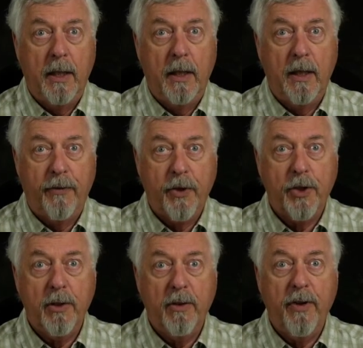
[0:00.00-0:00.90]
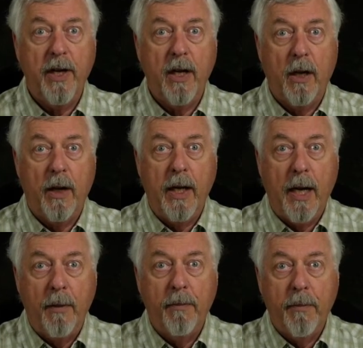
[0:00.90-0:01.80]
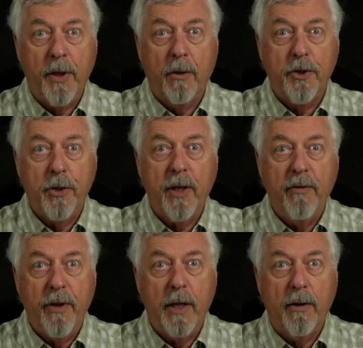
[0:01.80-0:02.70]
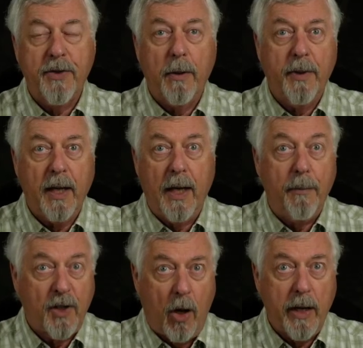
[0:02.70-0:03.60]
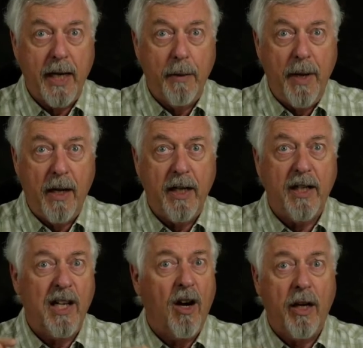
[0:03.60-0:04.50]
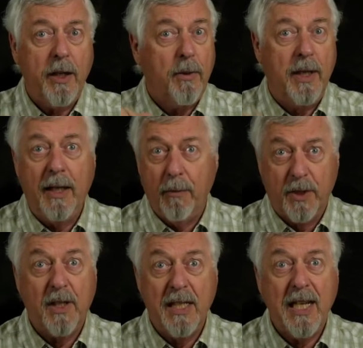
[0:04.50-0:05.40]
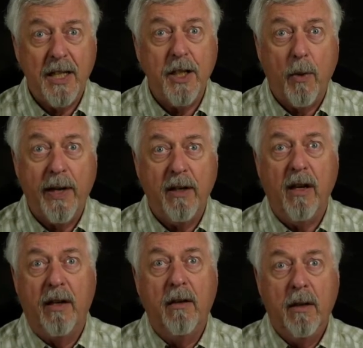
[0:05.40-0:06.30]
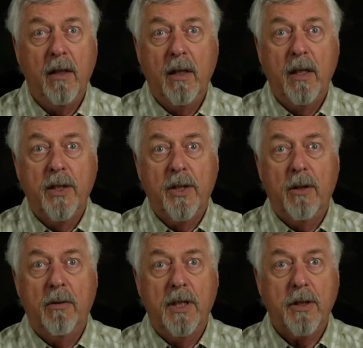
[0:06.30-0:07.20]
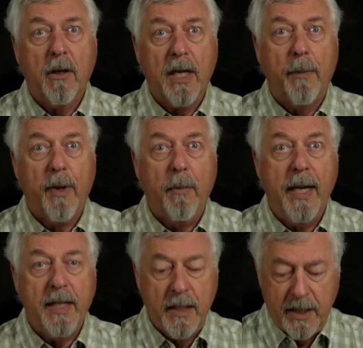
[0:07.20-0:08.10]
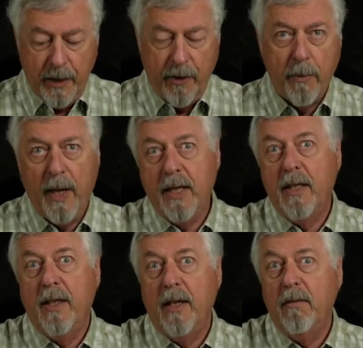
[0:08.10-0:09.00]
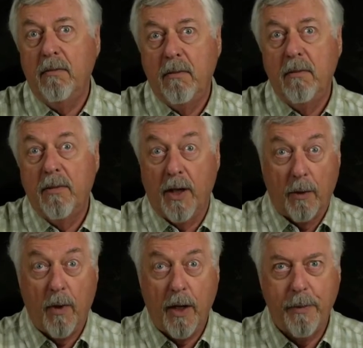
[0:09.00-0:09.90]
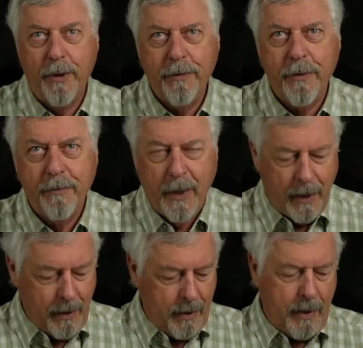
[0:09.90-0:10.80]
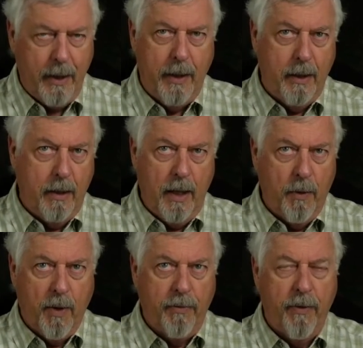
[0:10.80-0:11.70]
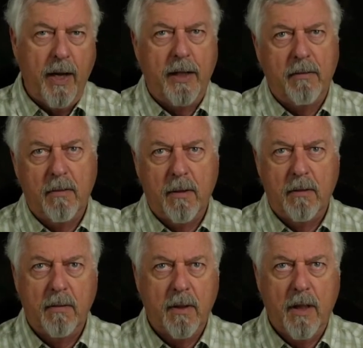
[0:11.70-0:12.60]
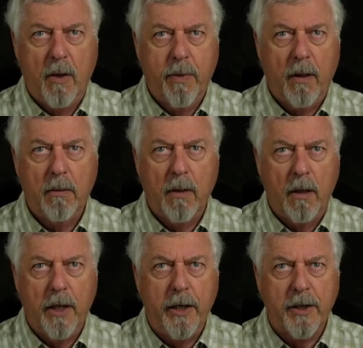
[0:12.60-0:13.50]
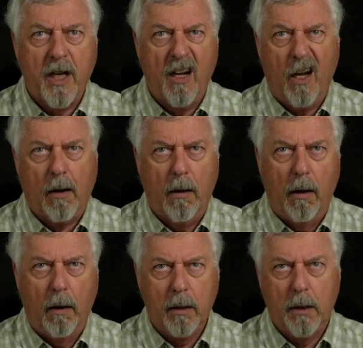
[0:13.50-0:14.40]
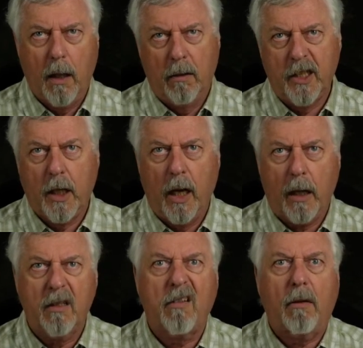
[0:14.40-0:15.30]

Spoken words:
if you're shooting video and I am, you know, shooting a video of something and I'm talking about it, the audio on it is actually quite good. So it's got a couple of mics, stereo mics in there that are waterproof, and they work fine. The GoPro, all you hear is click, clunk, clunk, click,